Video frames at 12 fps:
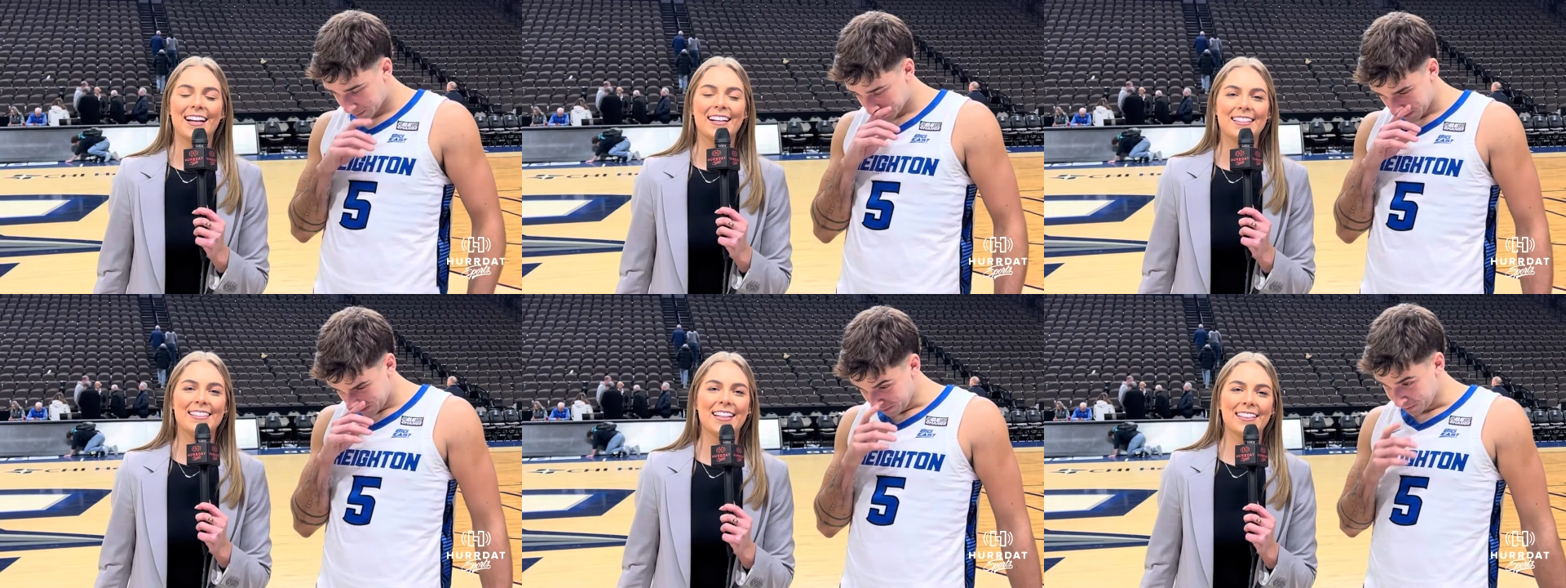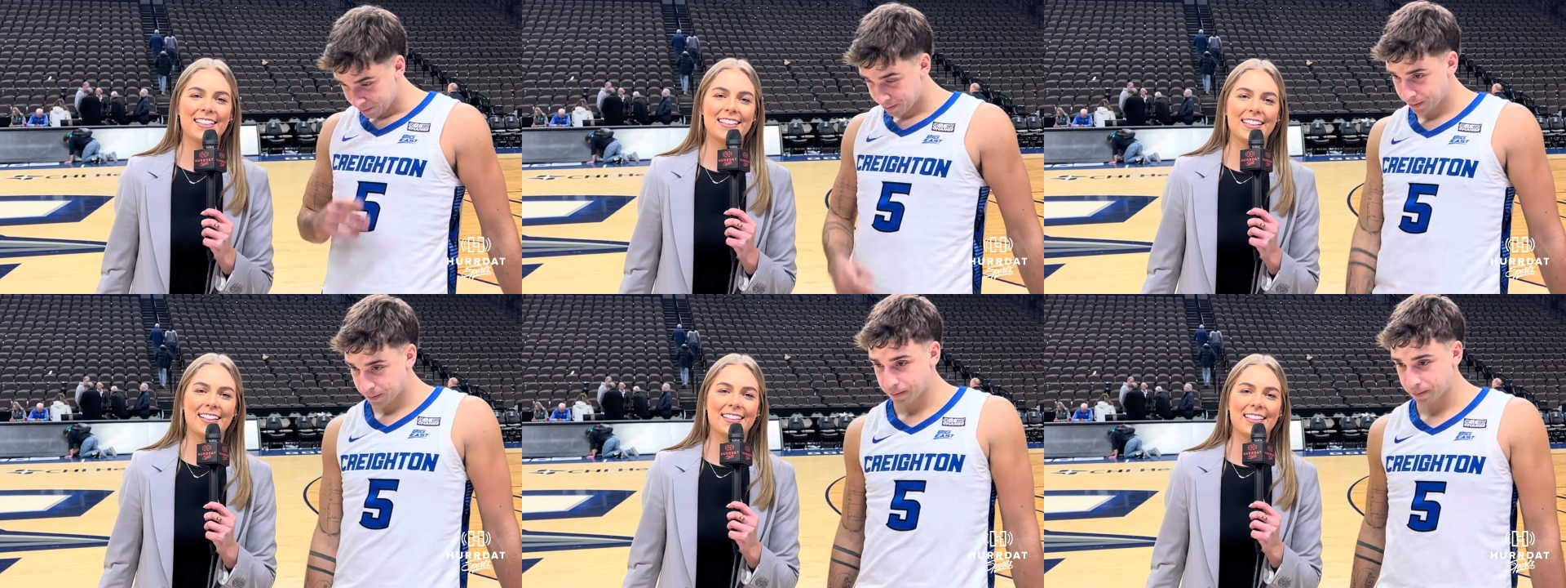
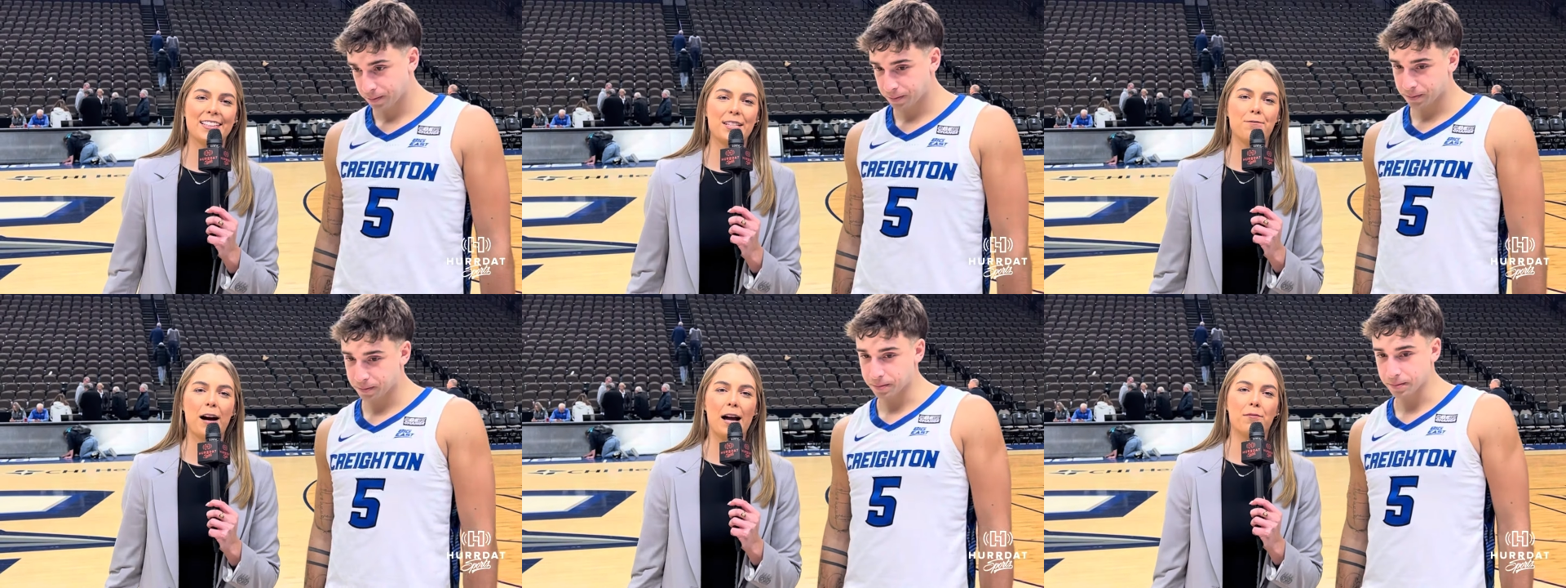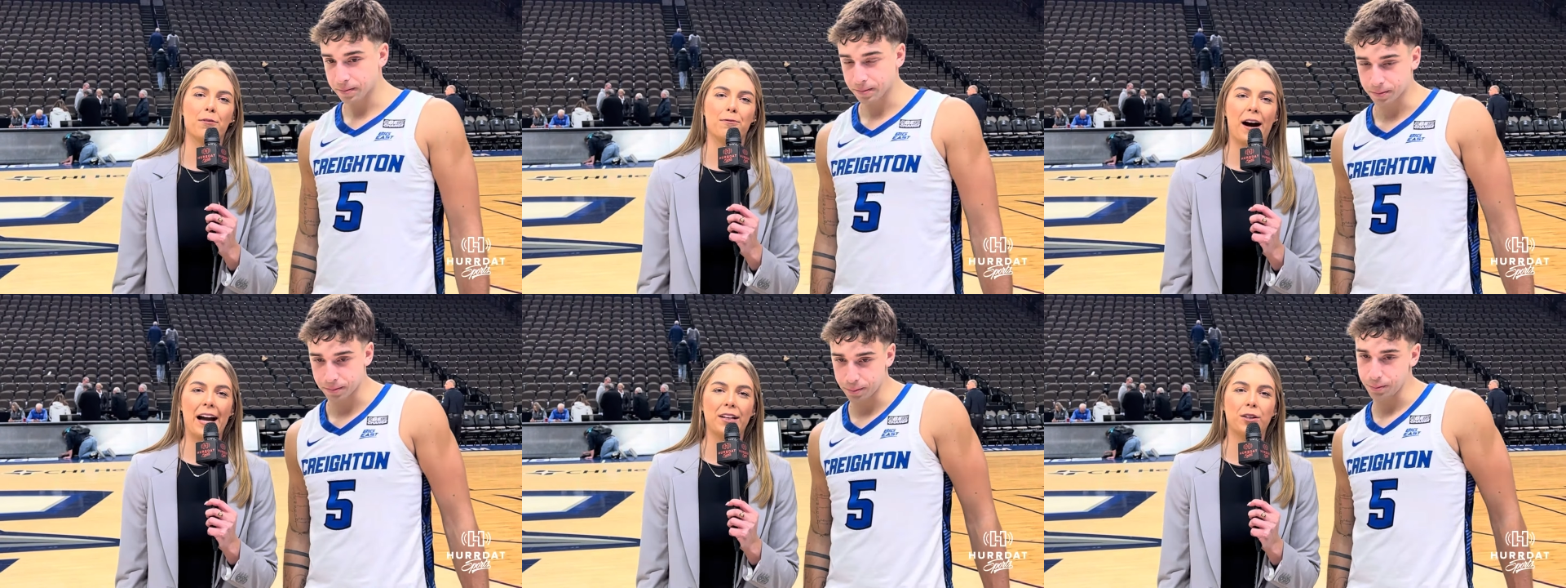Speaker 1: 66-65, the
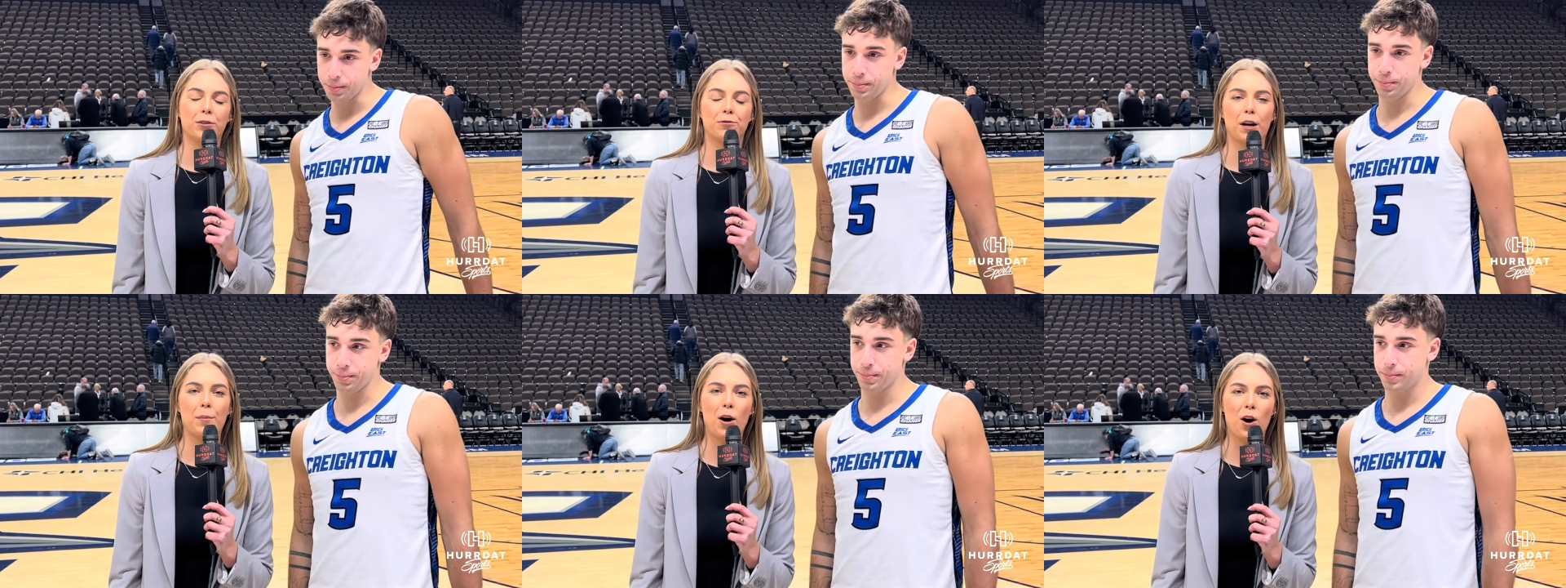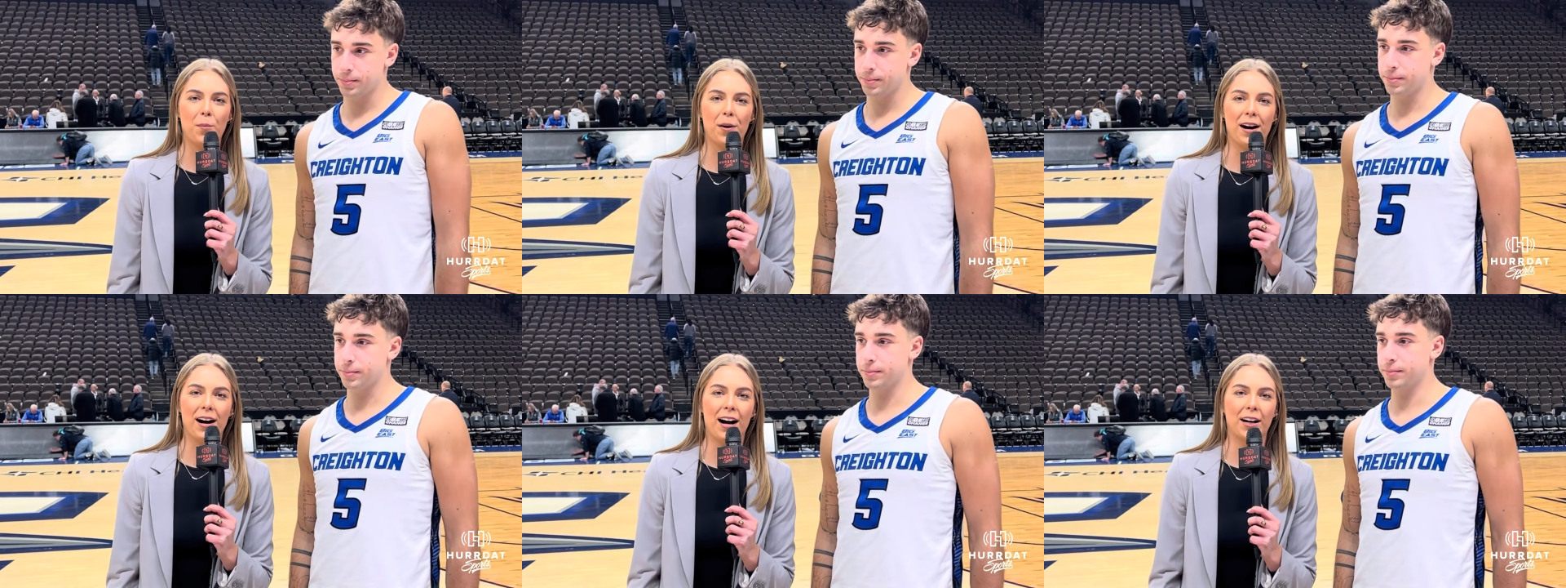final from
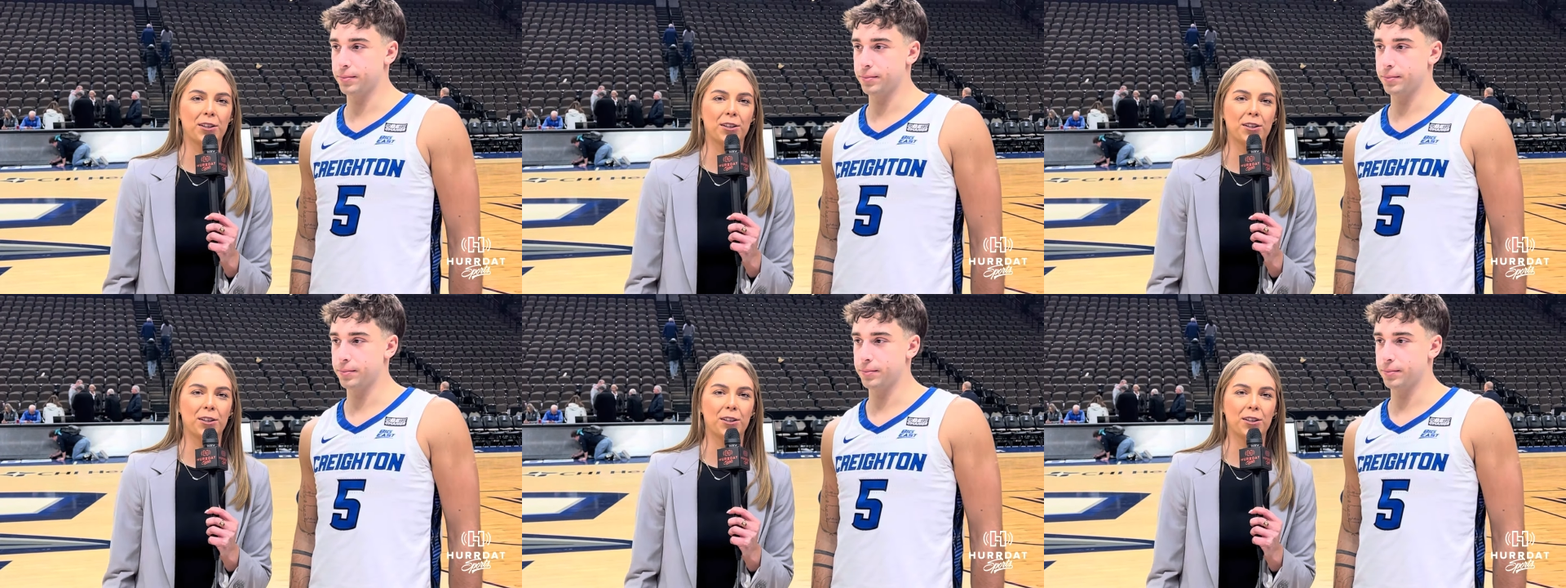Omaha.